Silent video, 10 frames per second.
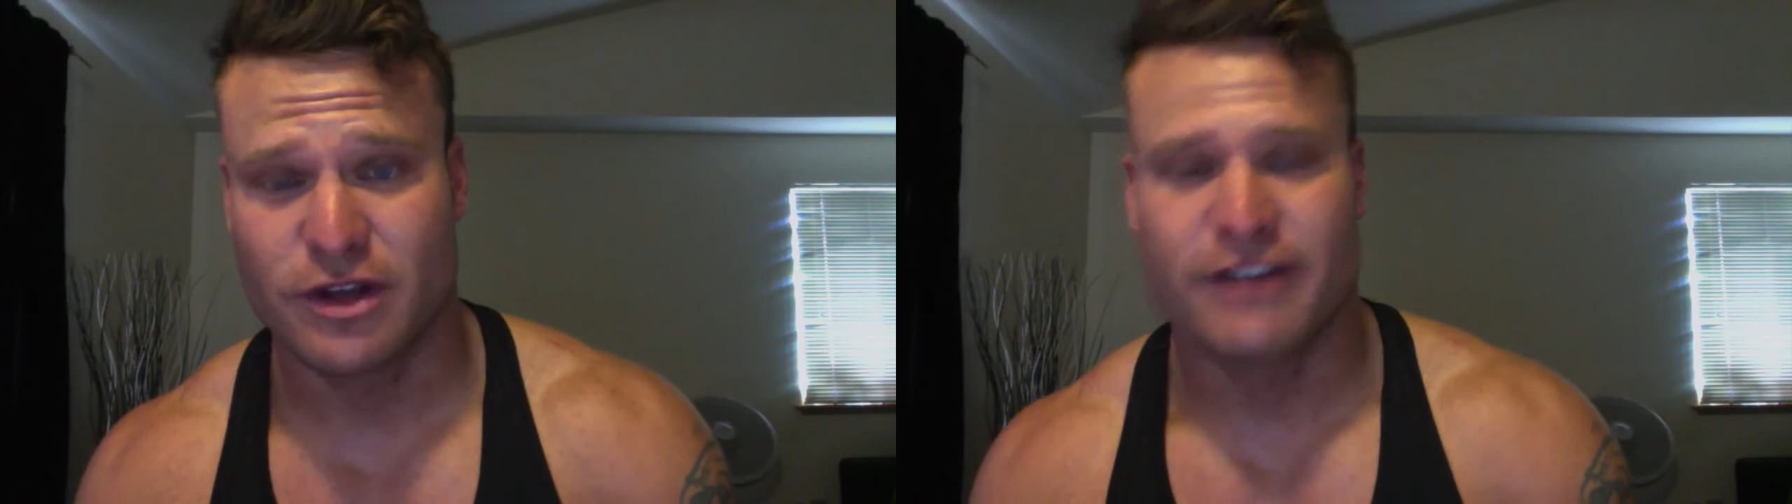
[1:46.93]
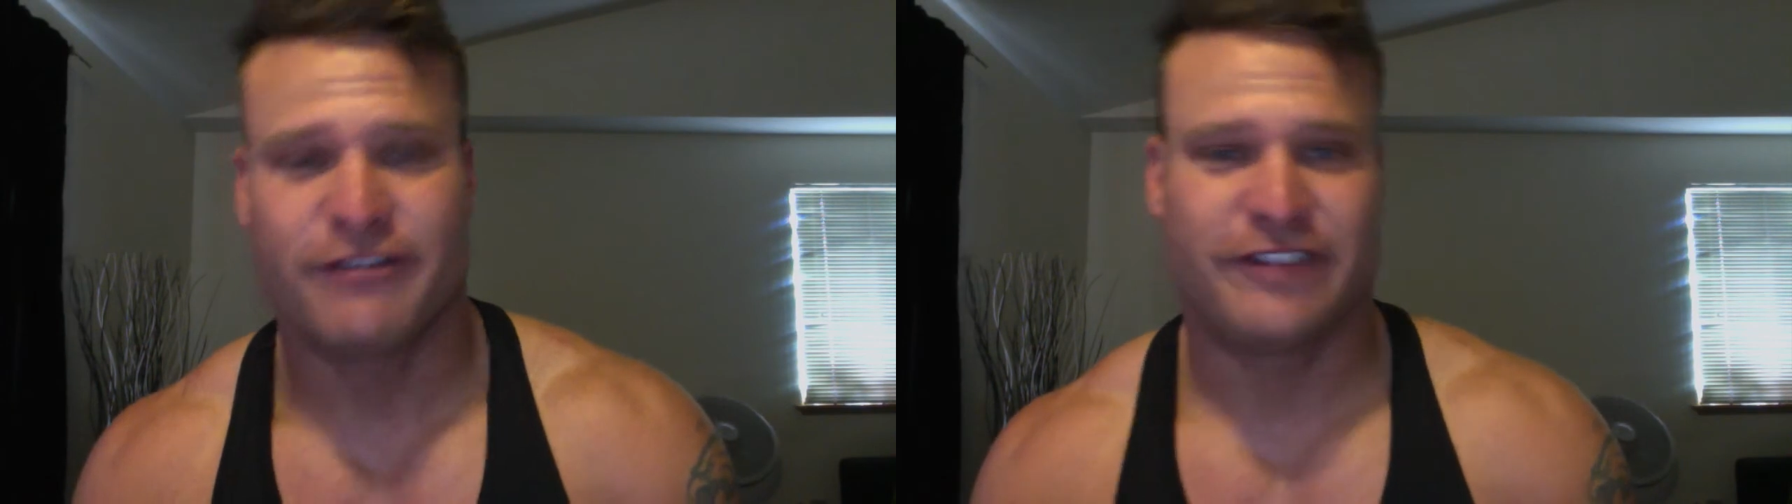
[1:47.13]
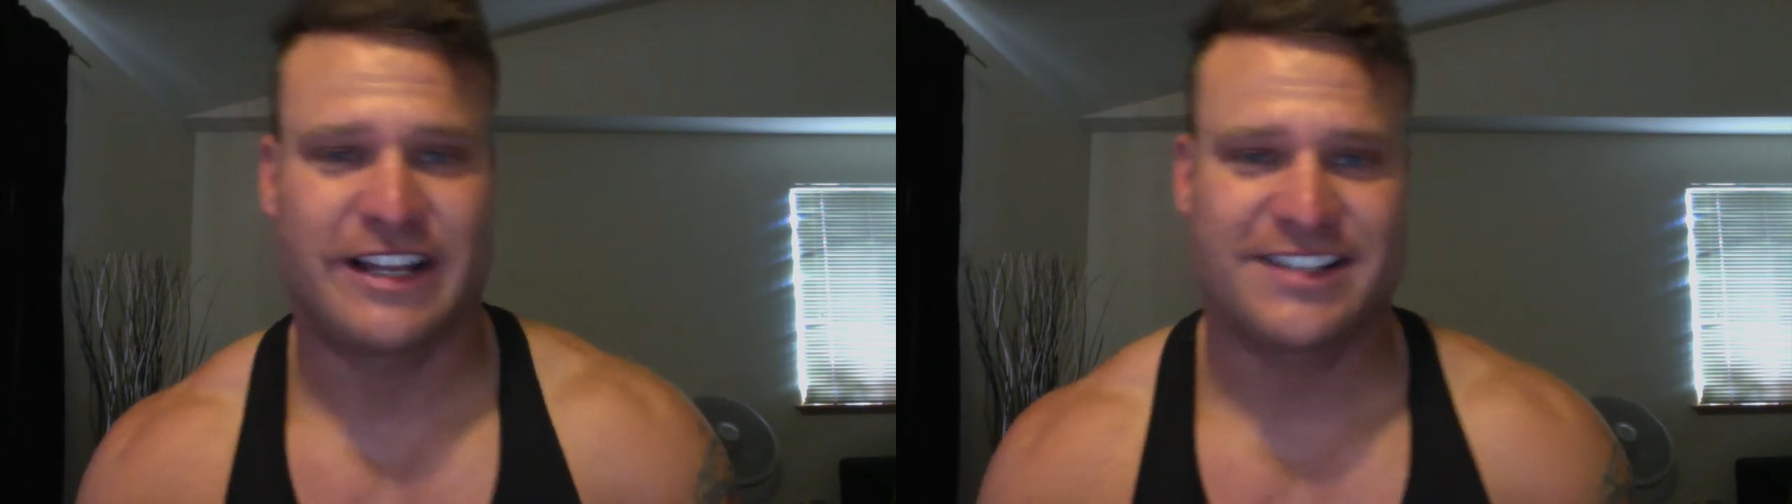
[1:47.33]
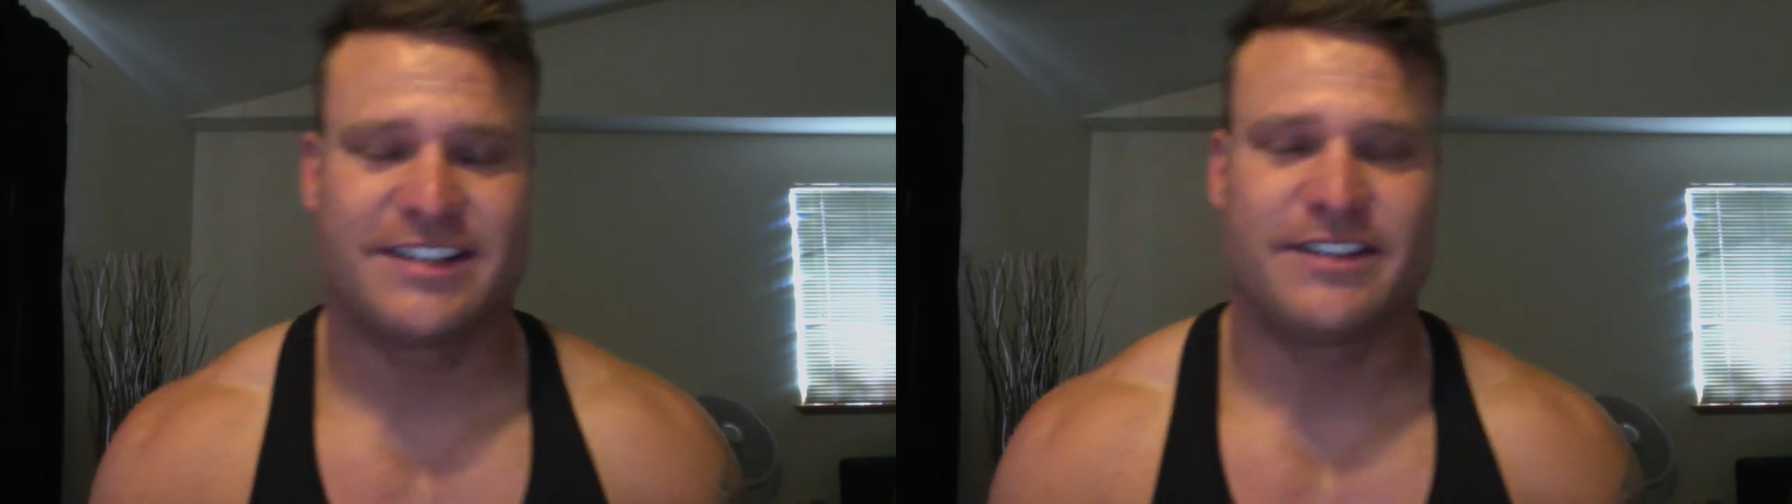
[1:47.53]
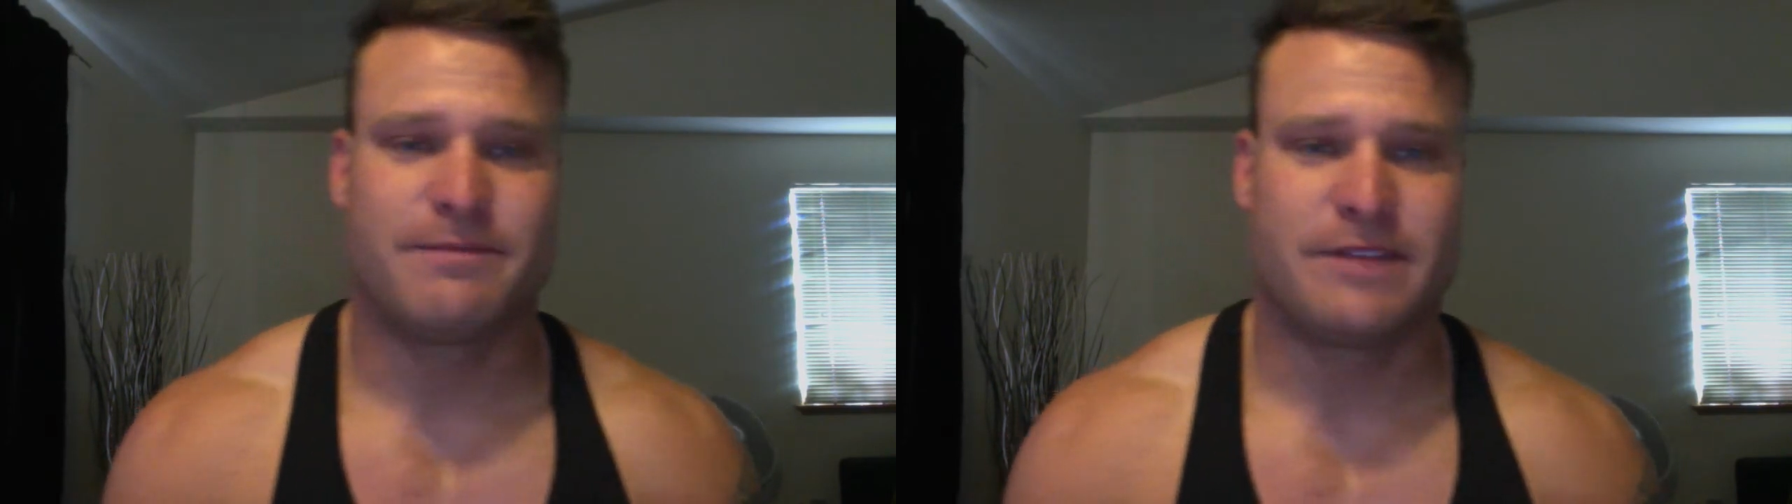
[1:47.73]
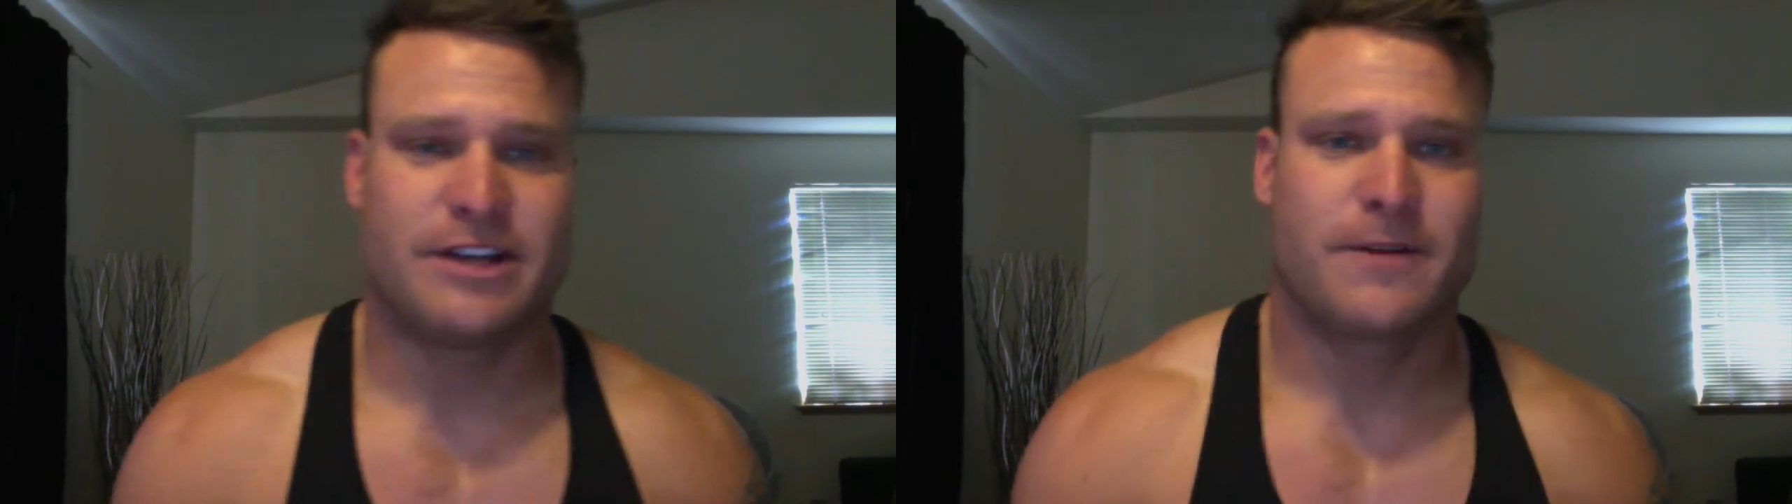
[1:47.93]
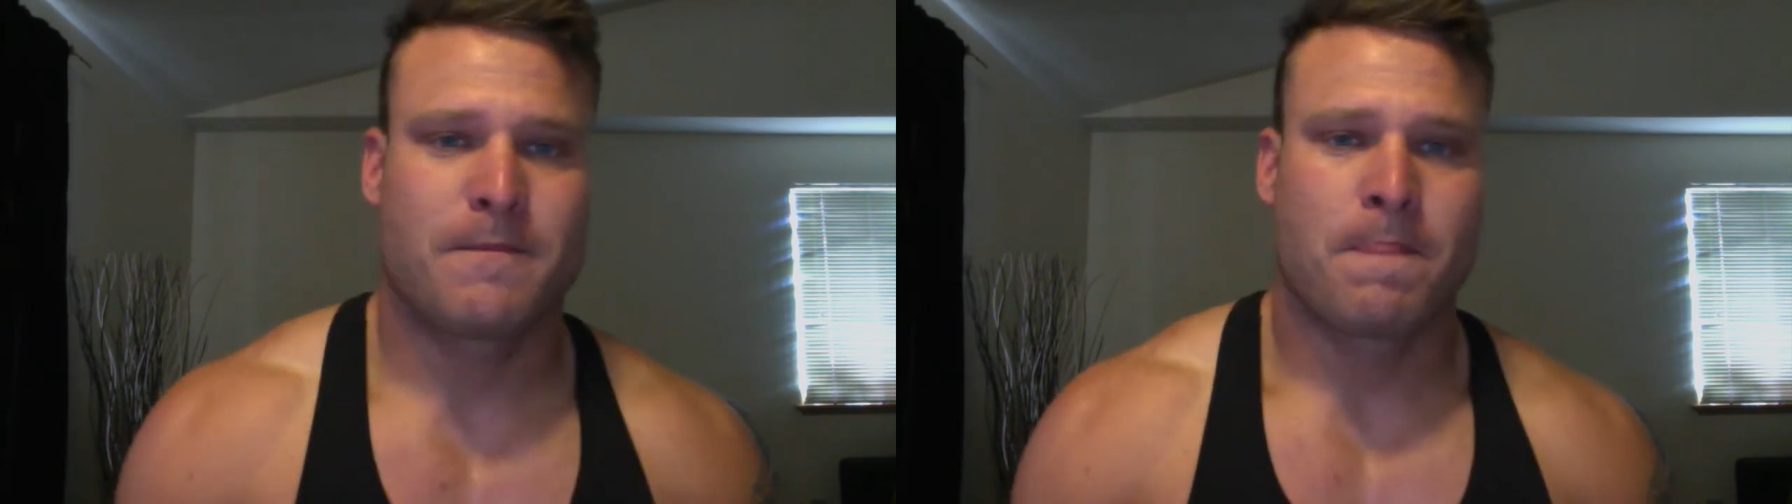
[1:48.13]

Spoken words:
flexing in the mirror,